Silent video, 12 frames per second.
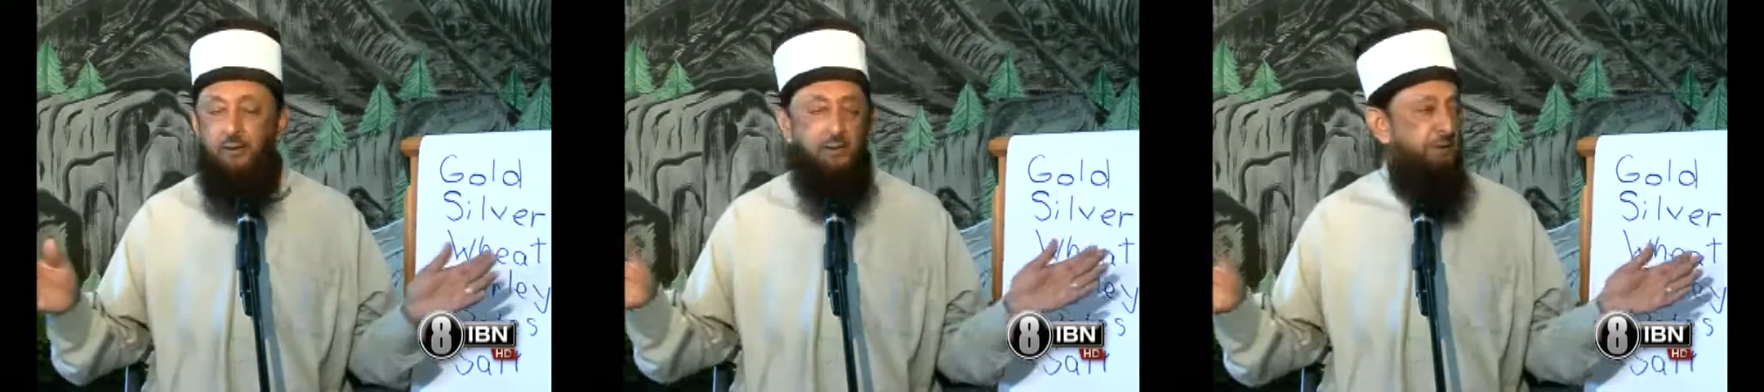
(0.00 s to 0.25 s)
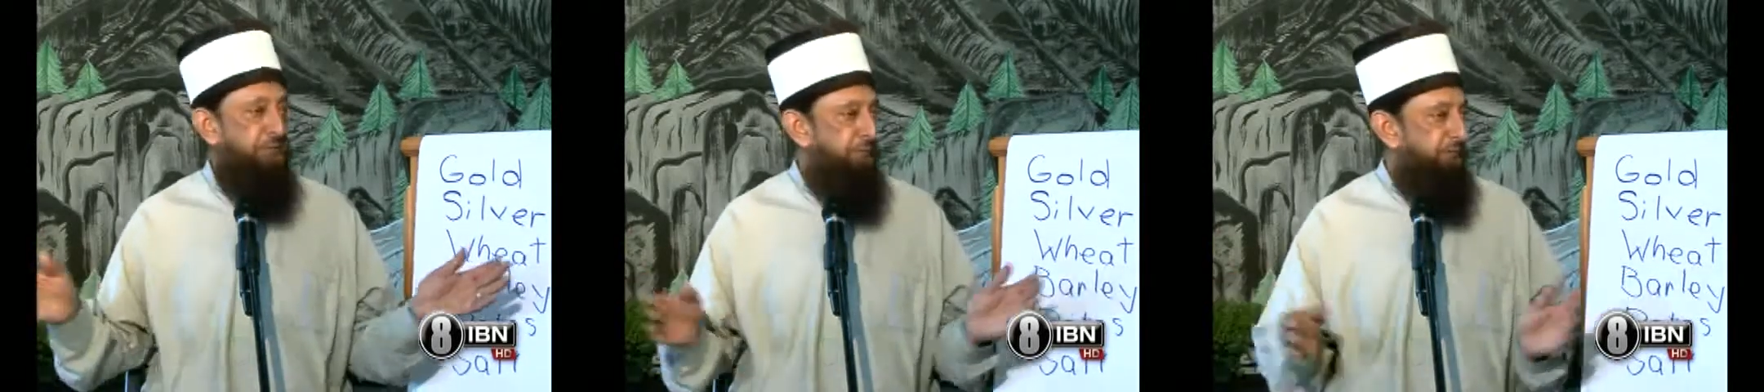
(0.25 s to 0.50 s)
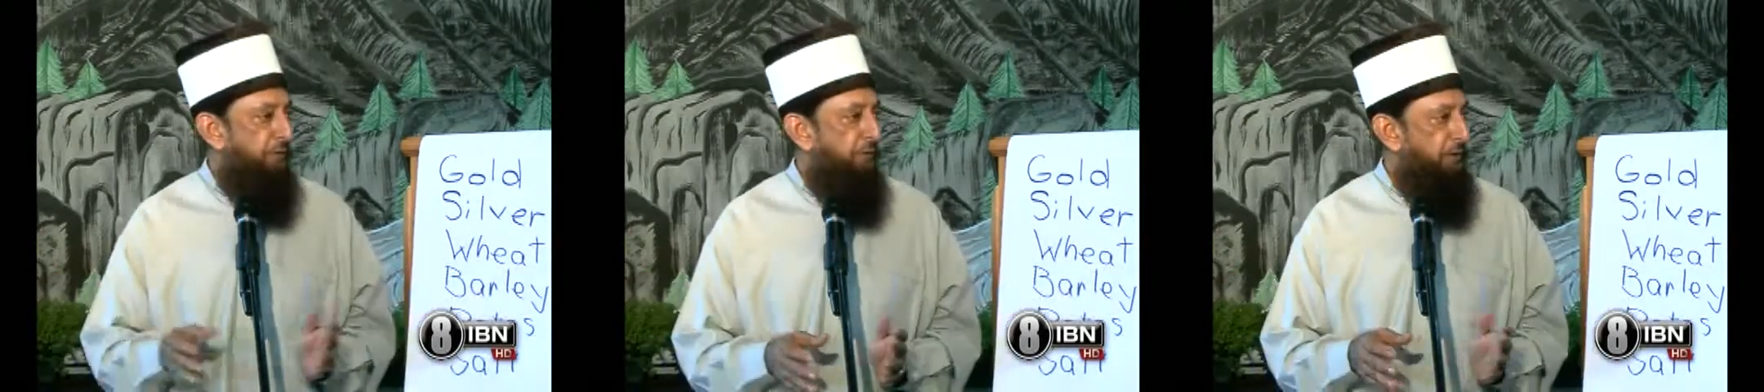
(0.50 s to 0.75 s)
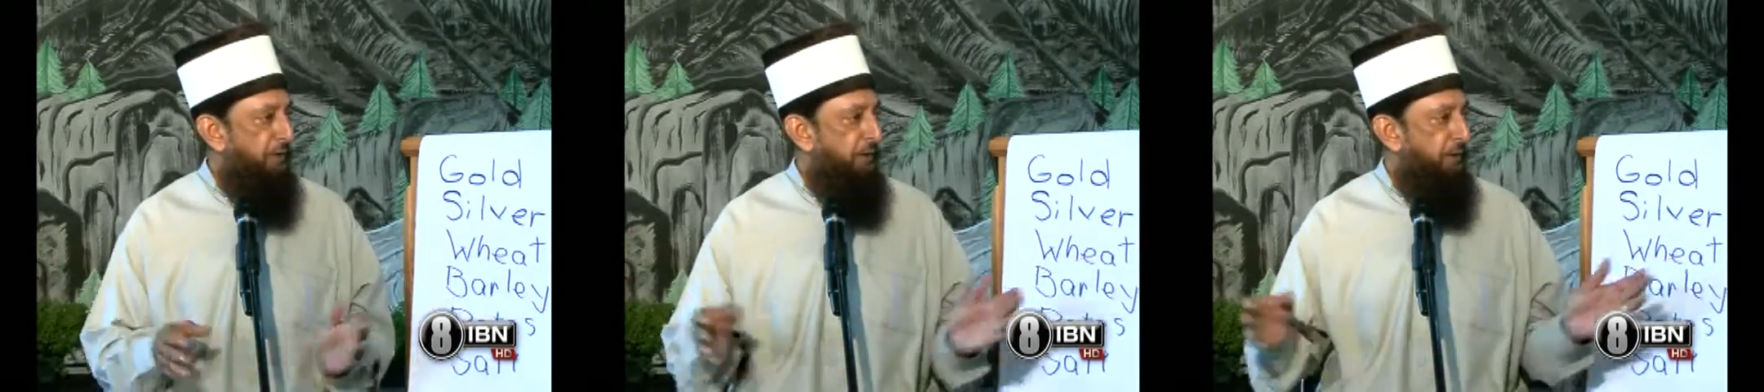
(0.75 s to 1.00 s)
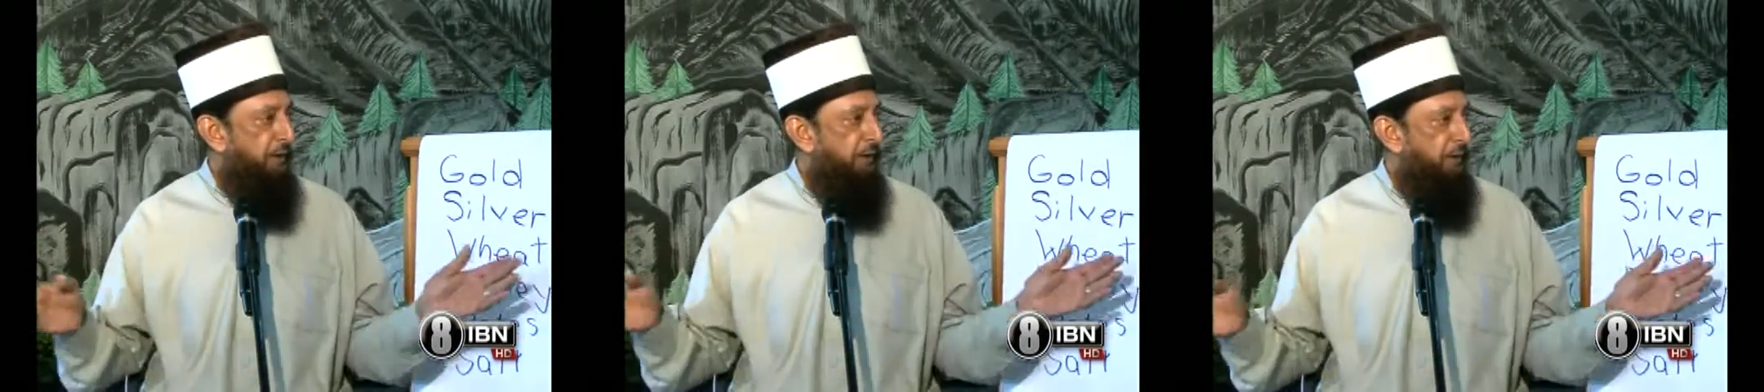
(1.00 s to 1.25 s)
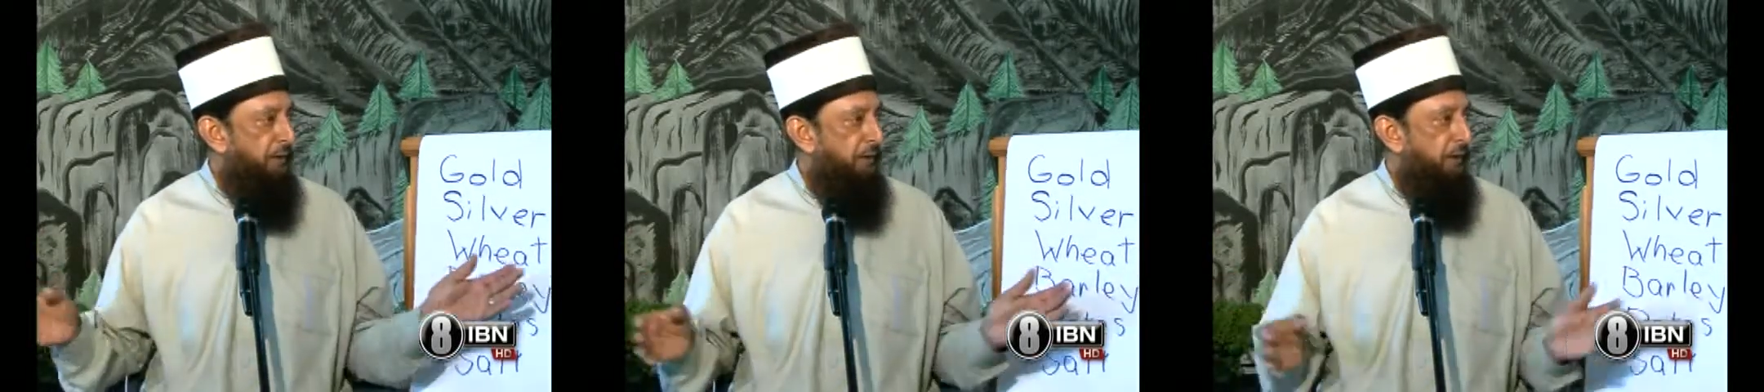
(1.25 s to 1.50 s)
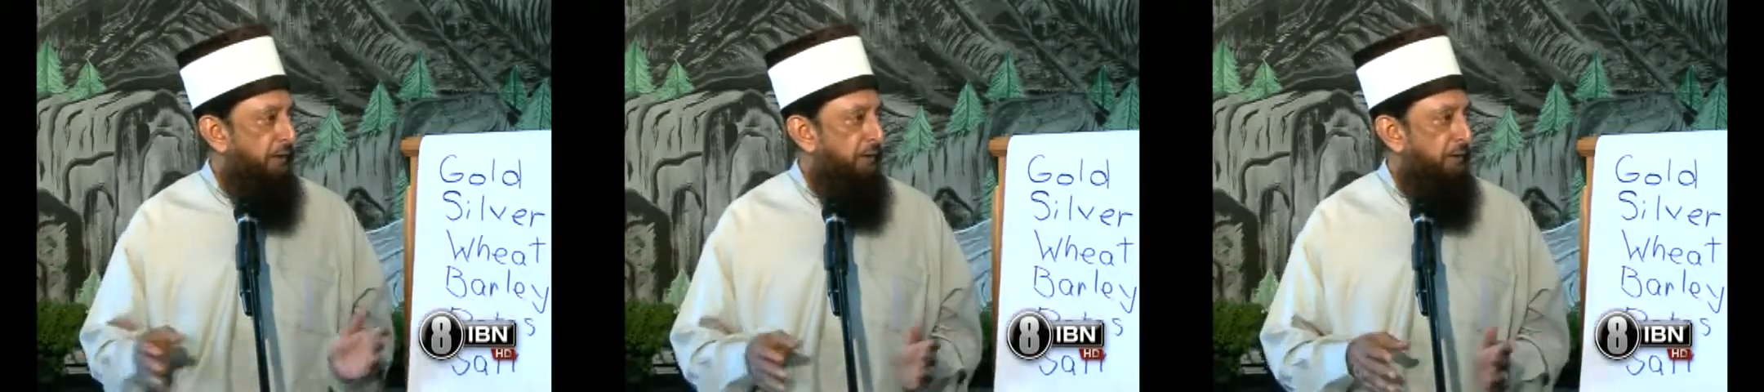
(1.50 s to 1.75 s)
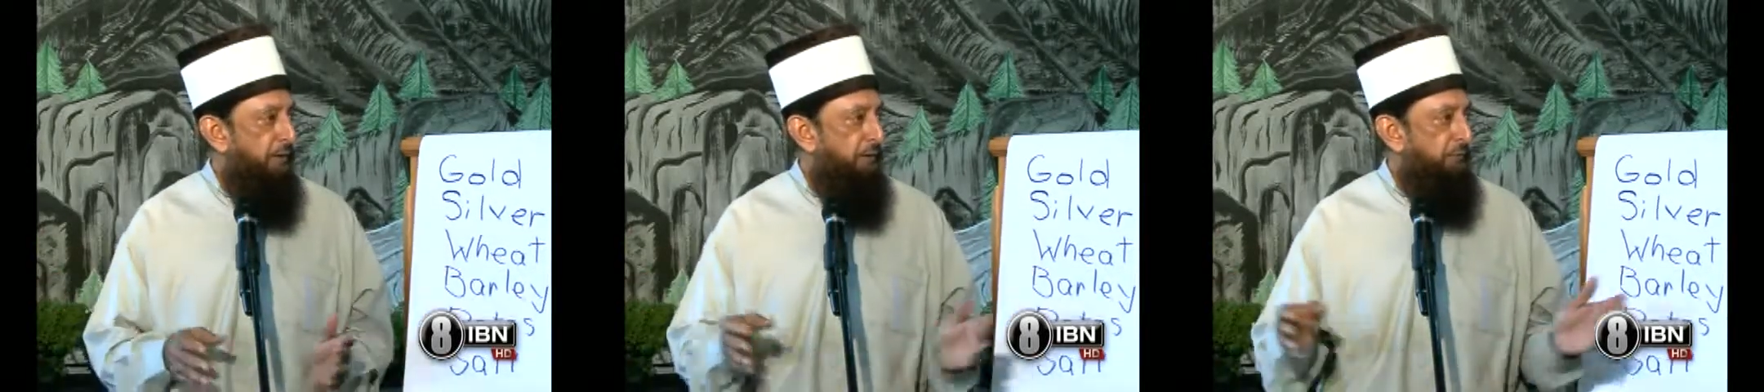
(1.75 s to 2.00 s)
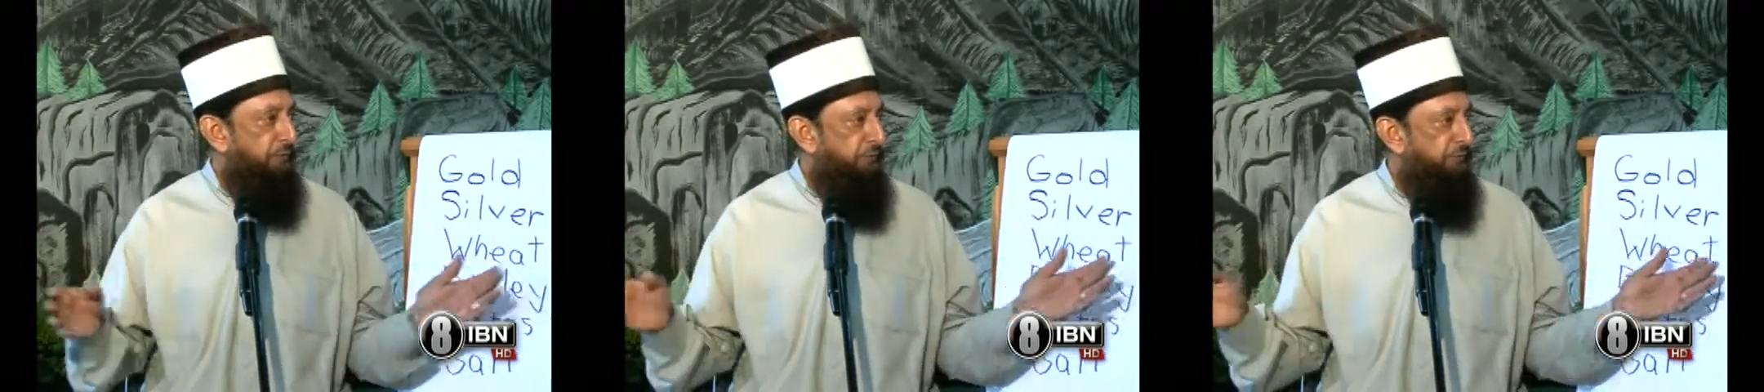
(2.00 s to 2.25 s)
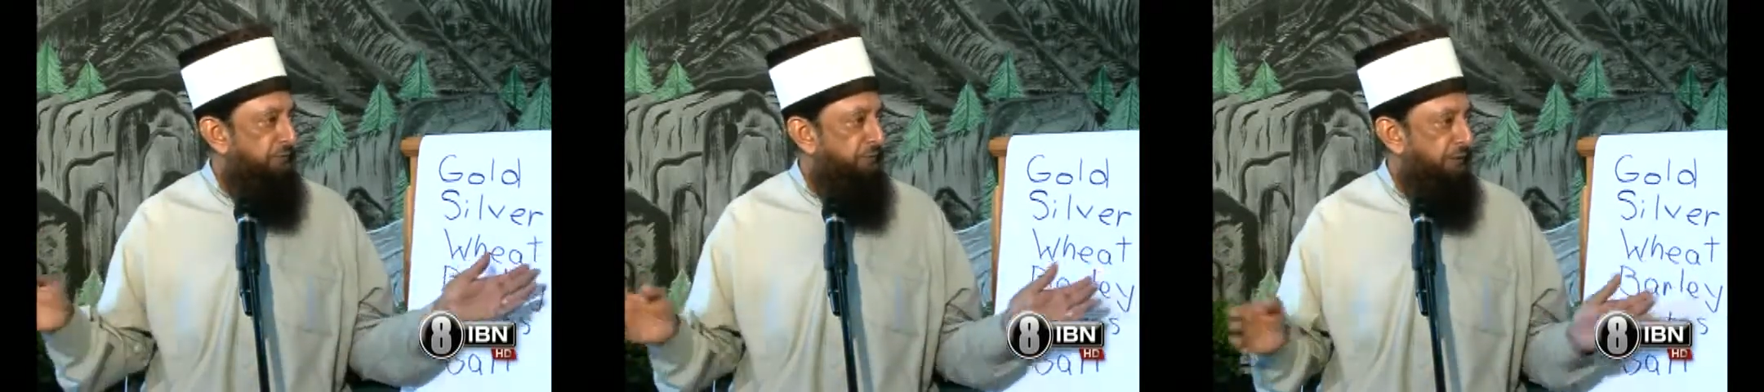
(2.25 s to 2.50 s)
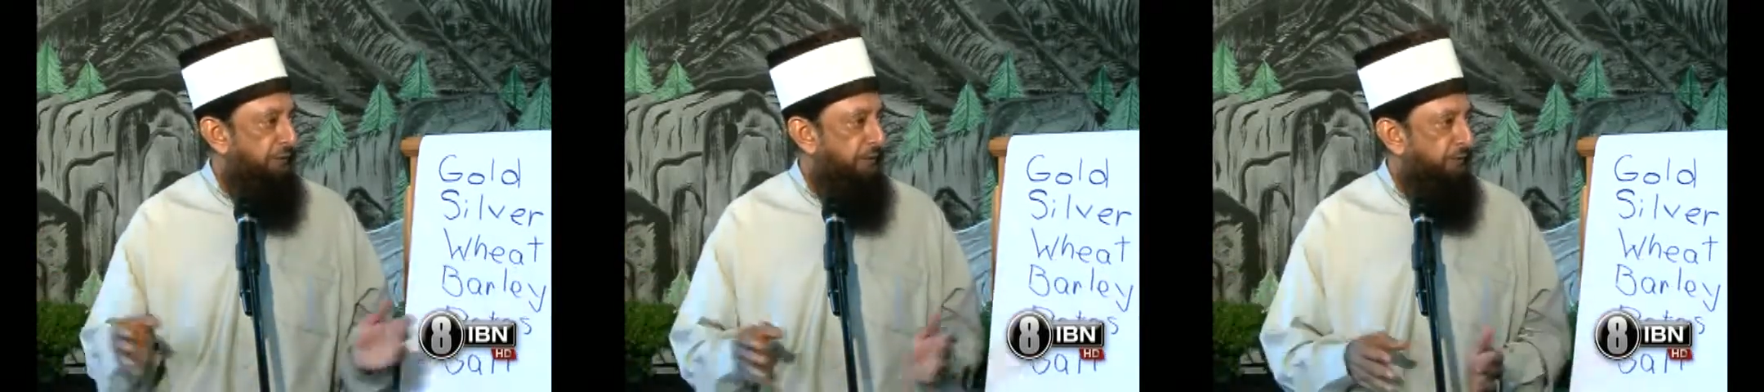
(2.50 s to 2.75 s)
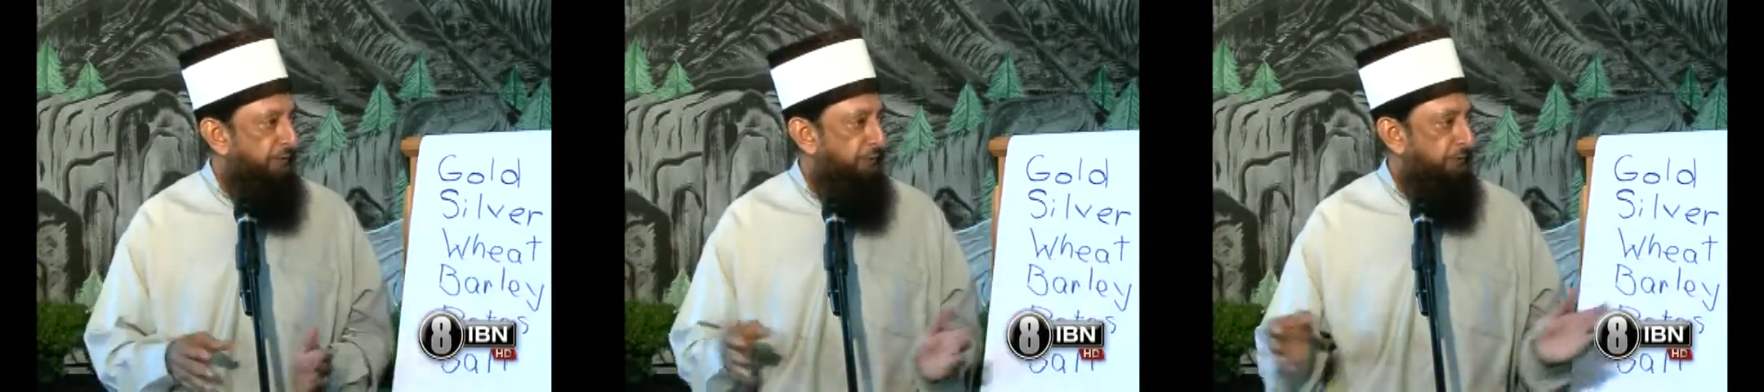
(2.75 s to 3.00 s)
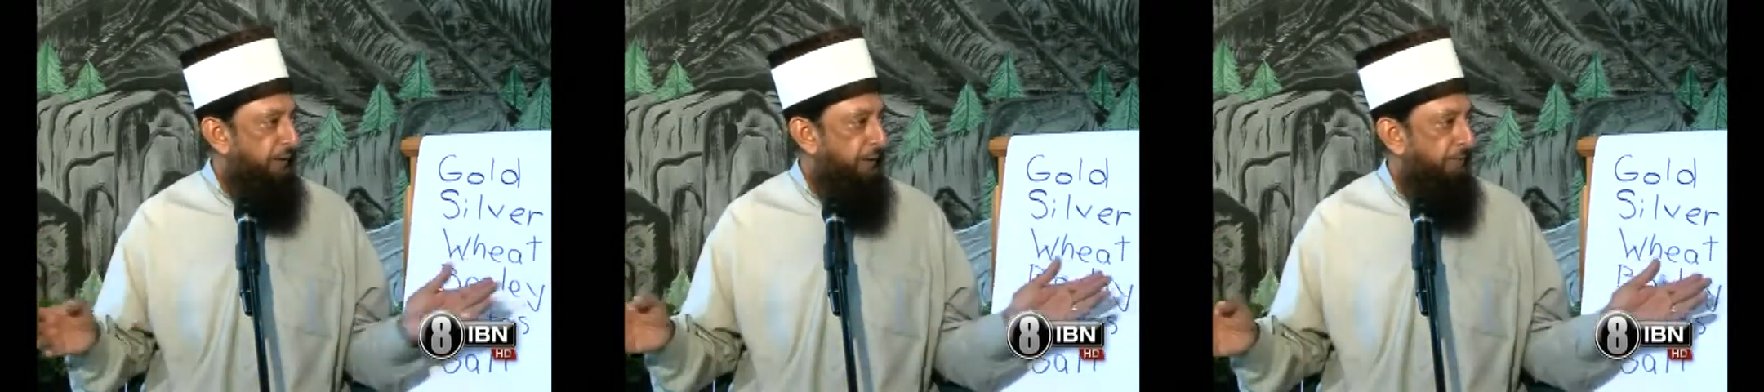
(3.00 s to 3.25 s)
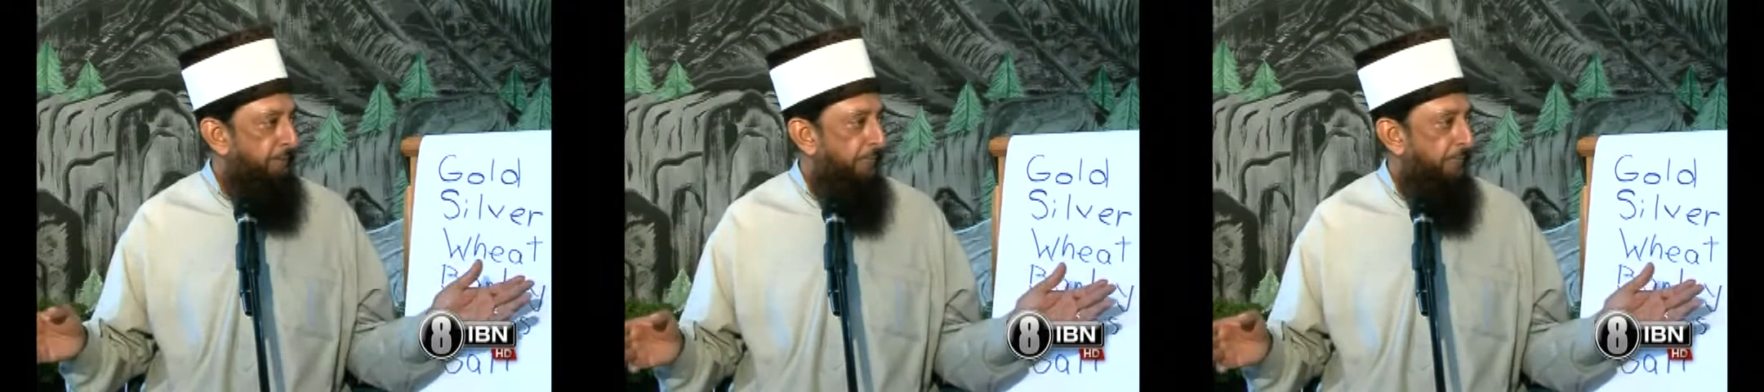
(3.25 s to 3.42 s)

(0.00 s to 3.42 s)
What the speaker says: It's a very interesting history